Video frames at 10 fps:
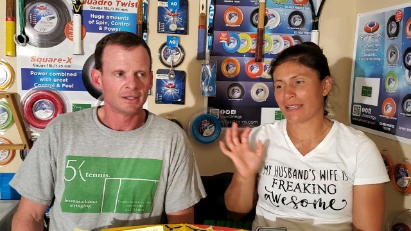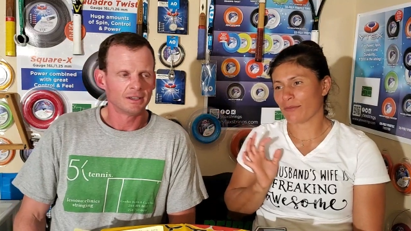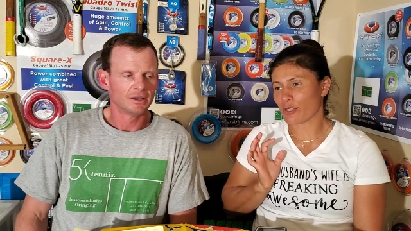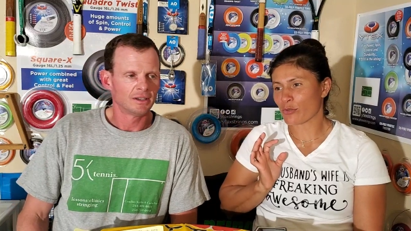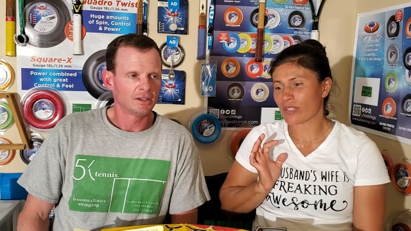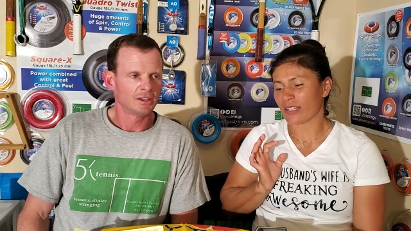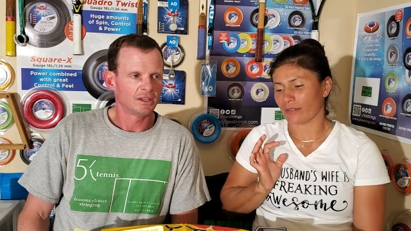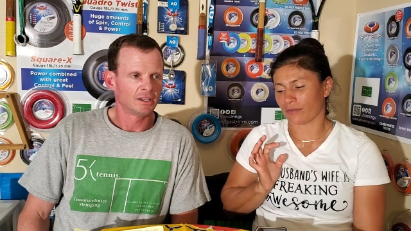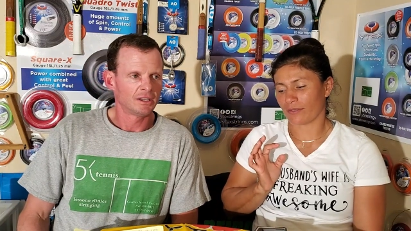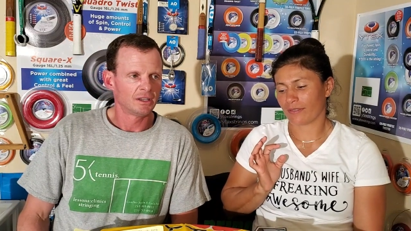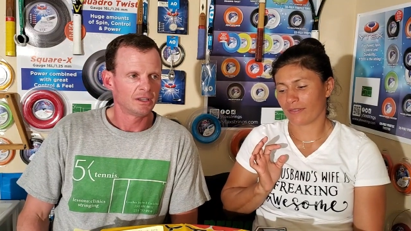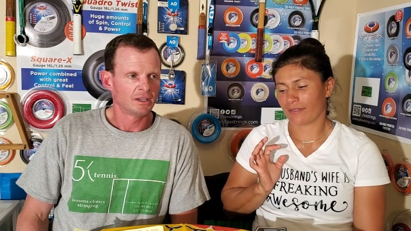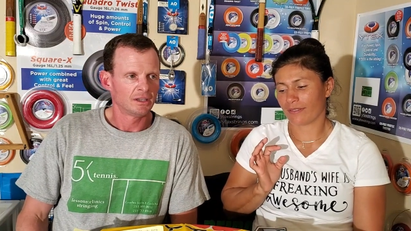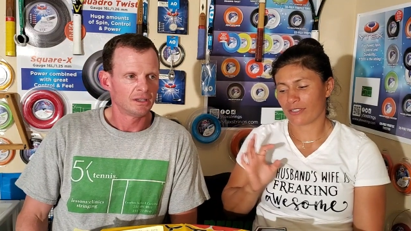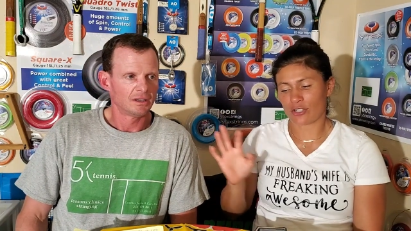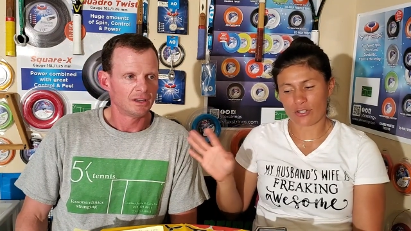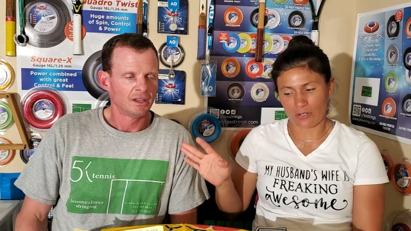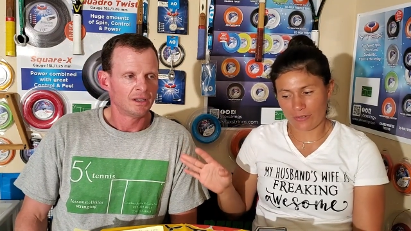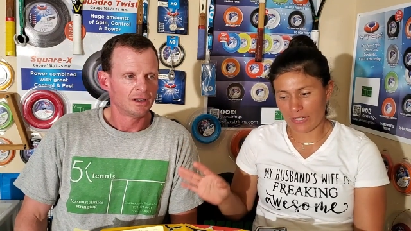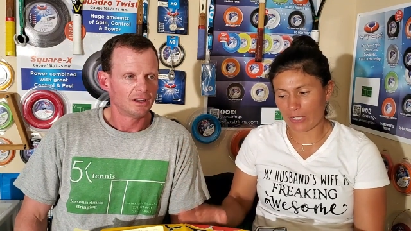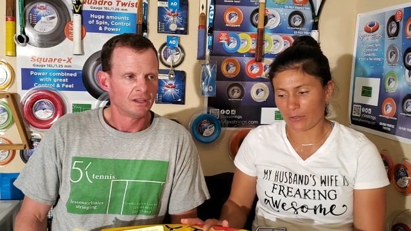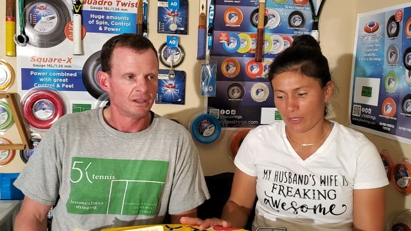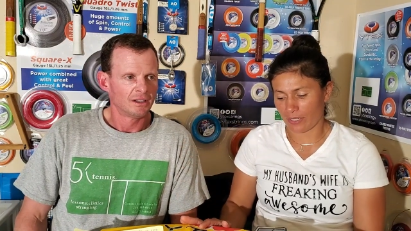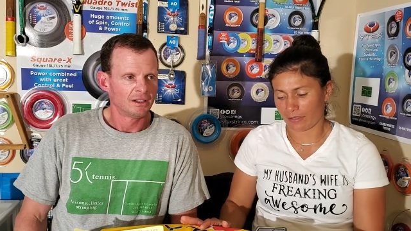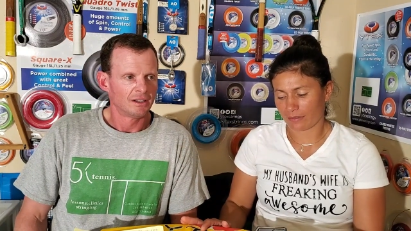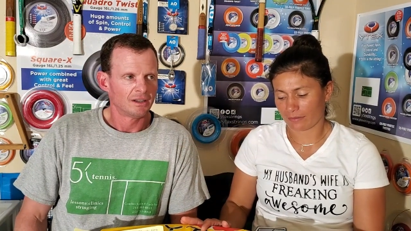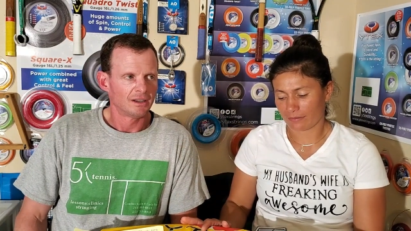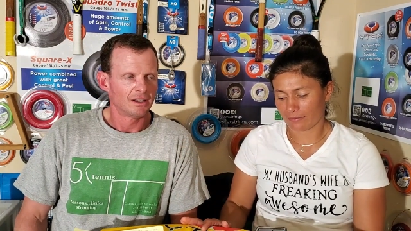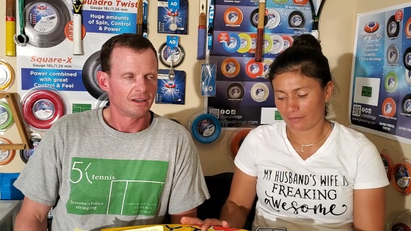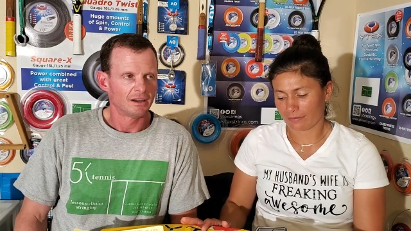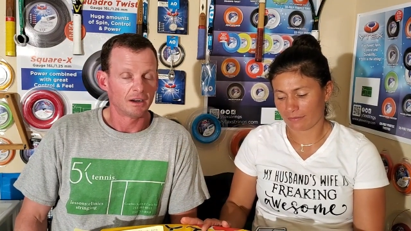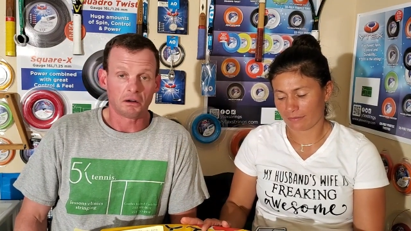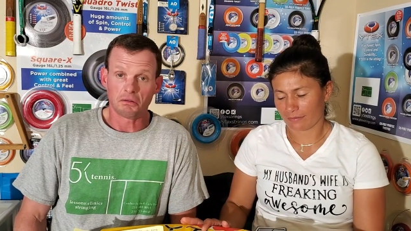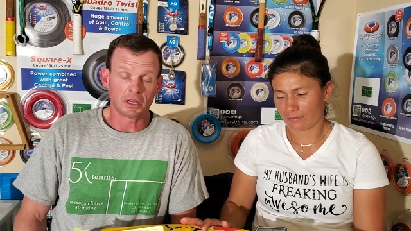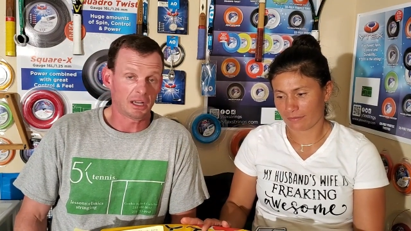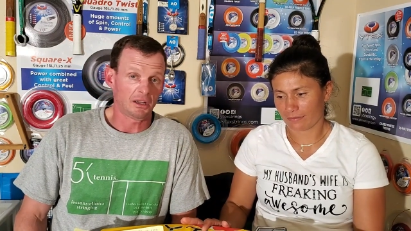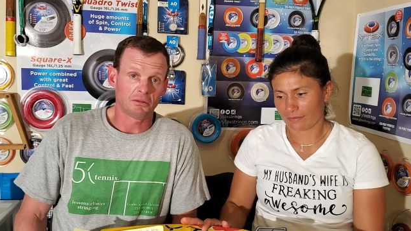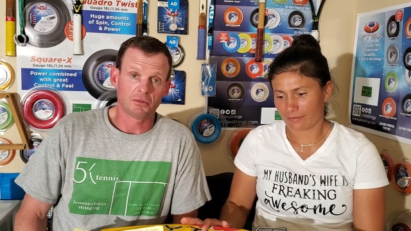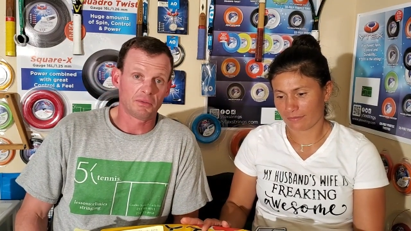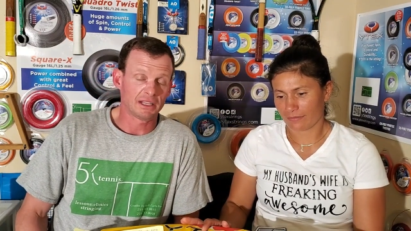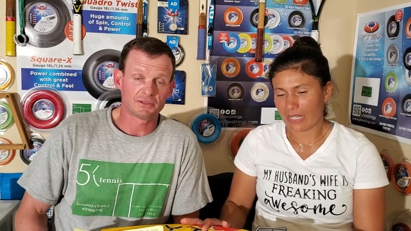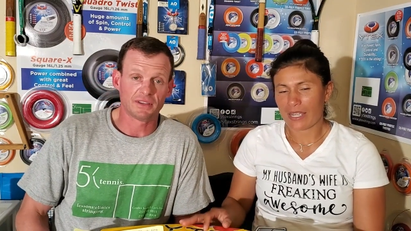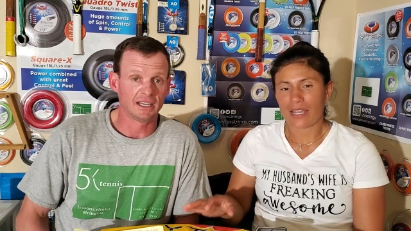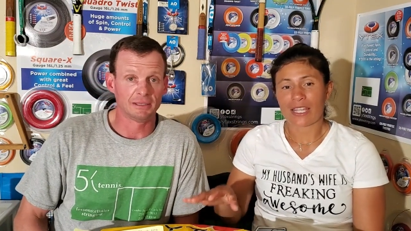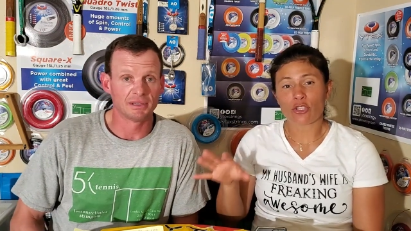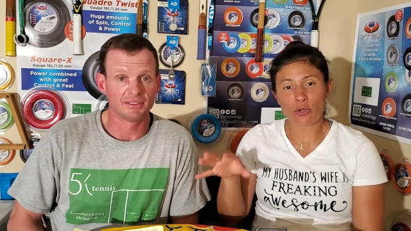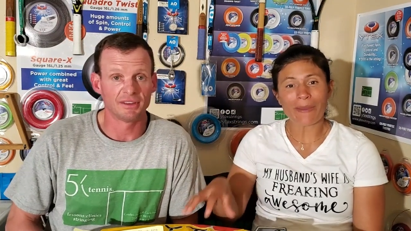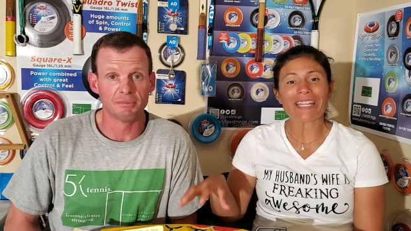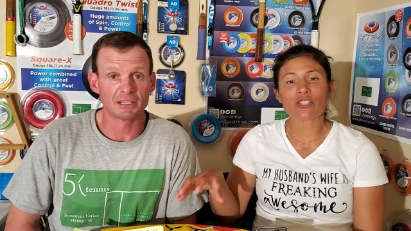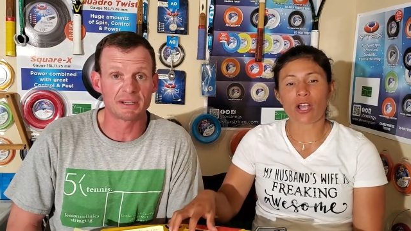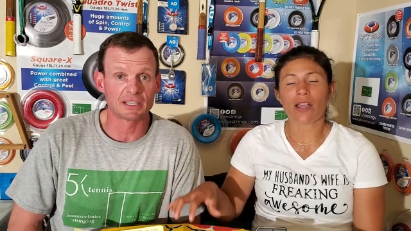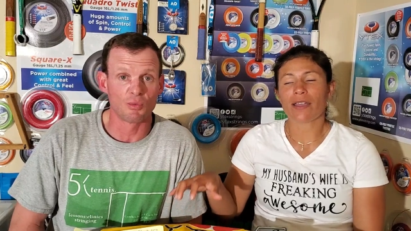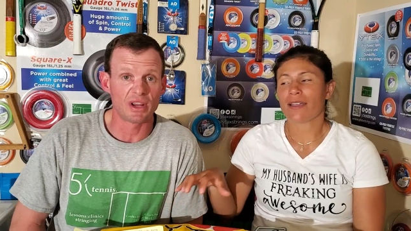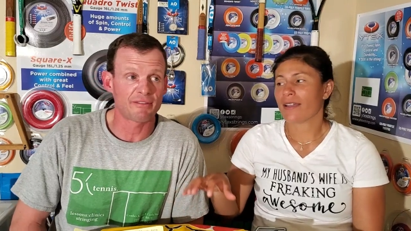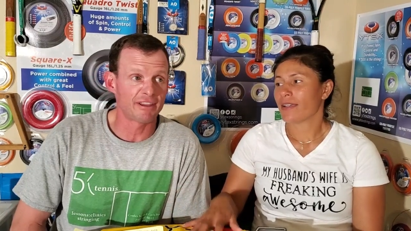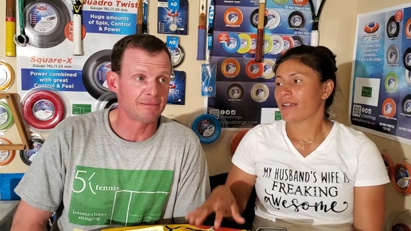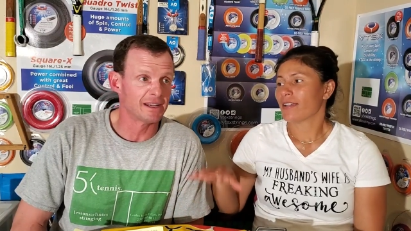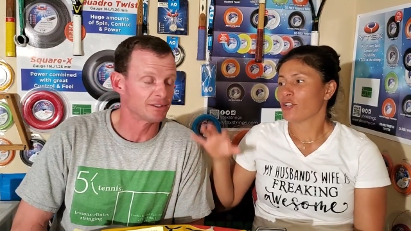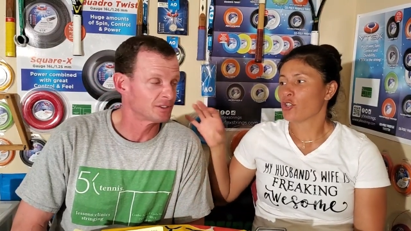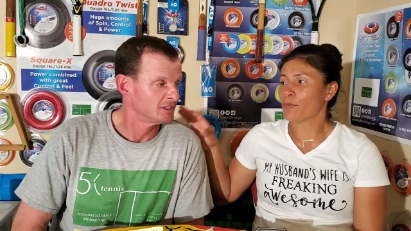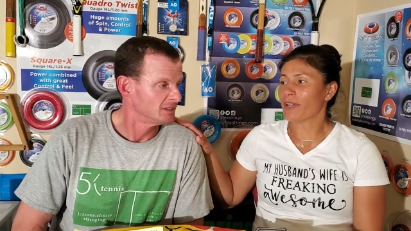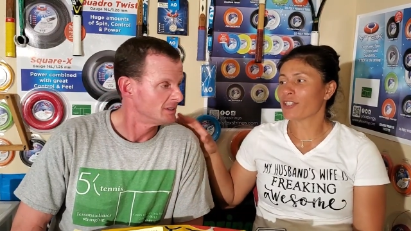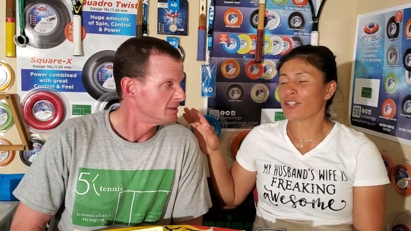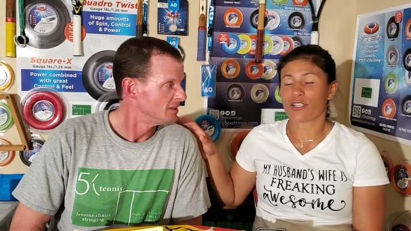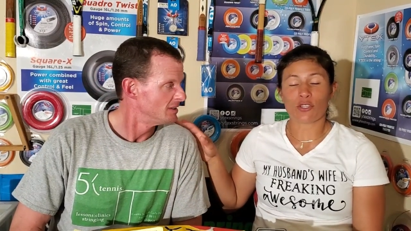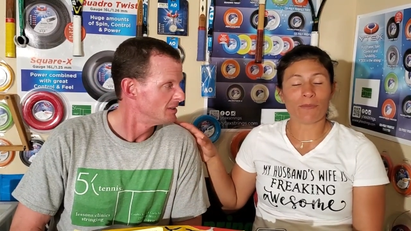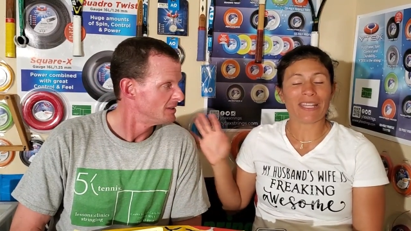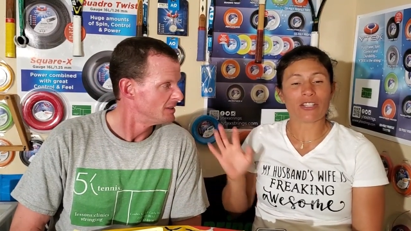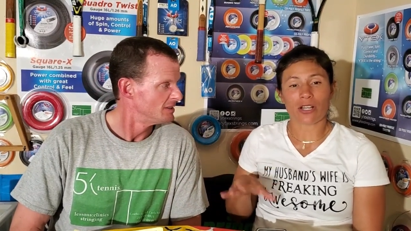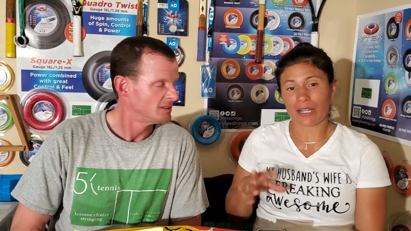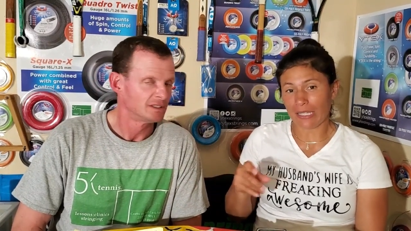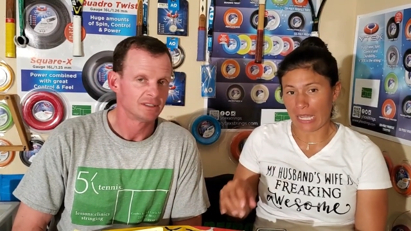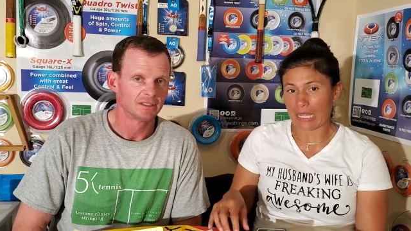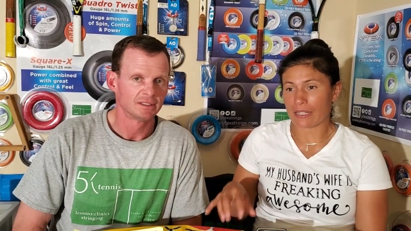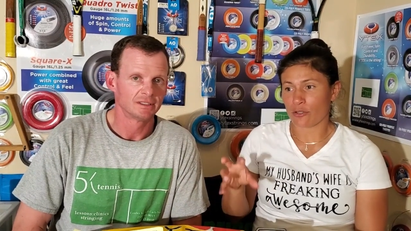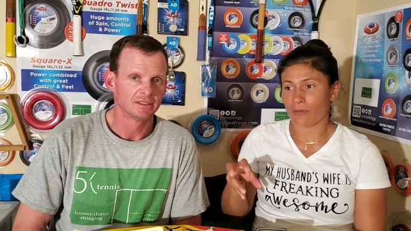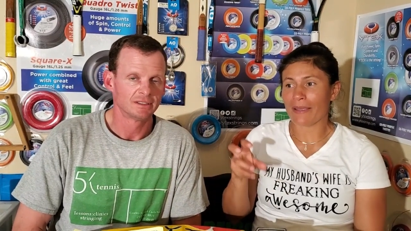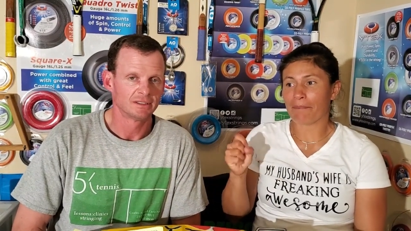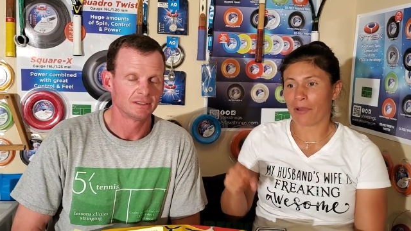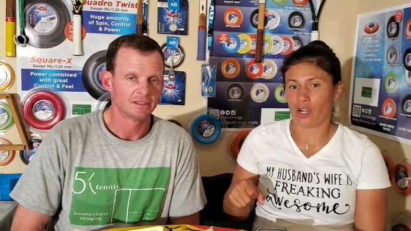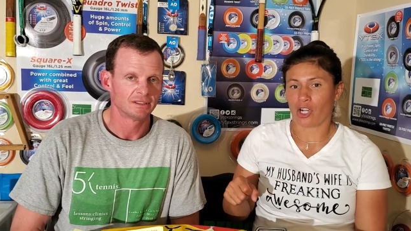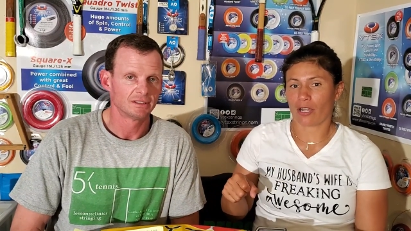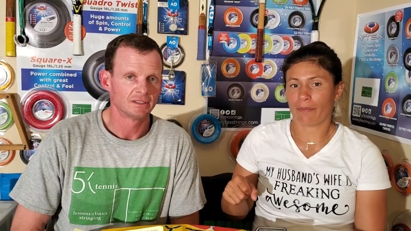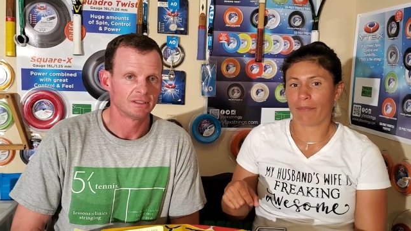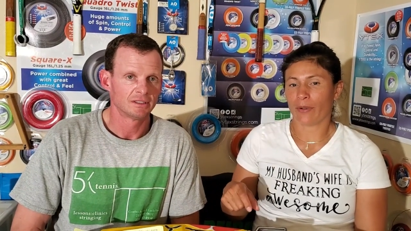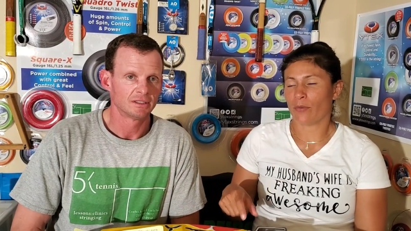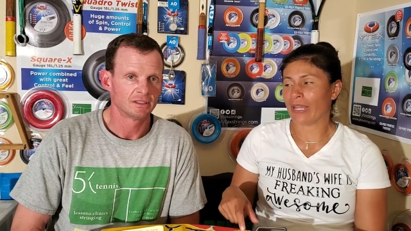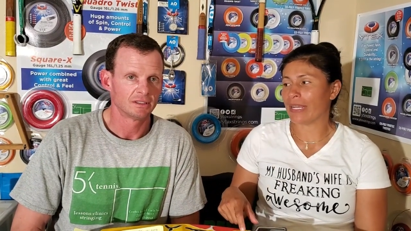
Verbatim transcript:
Speaker 1: I'm too tough. So don't even go there.
Speaker 2: Okay, well that's fine. But you may there must be some weak females.
Speaker 1: You might talk, you may talk a lot and you might bark, but when